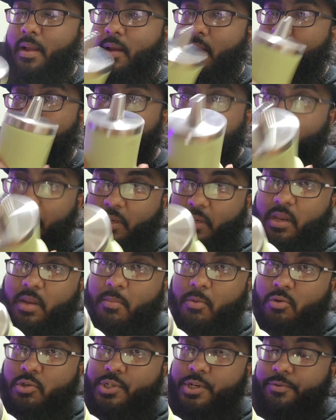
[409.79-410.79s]
I would pick the
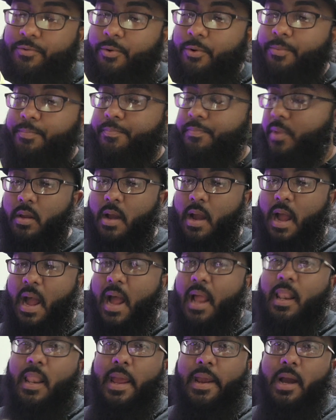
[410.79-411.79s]
Amotion Roam.
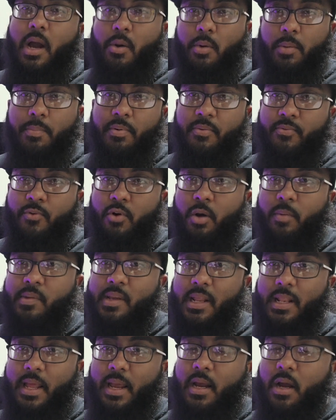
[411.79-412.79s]
I like how it performs,
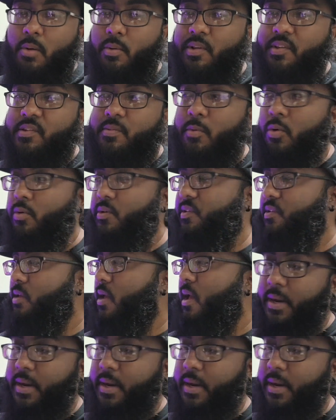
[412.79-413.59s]
I like how it smokes.